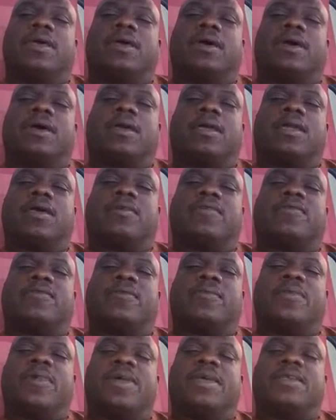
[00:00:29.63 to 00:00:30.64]
uh,
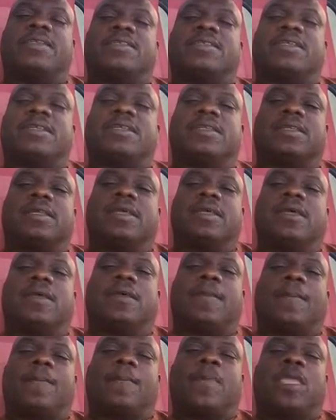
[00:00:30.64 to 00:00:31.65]
information
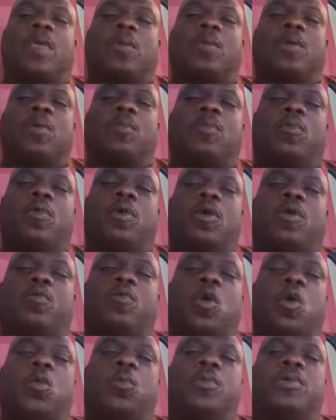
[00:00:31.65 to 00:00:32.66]
me and my boy
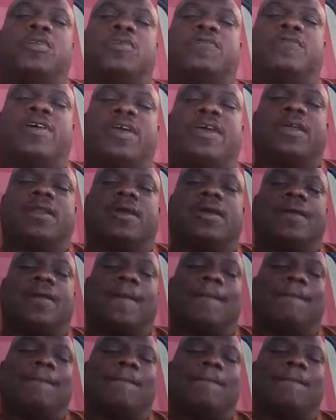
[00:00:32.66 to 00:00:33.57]
Robus Vader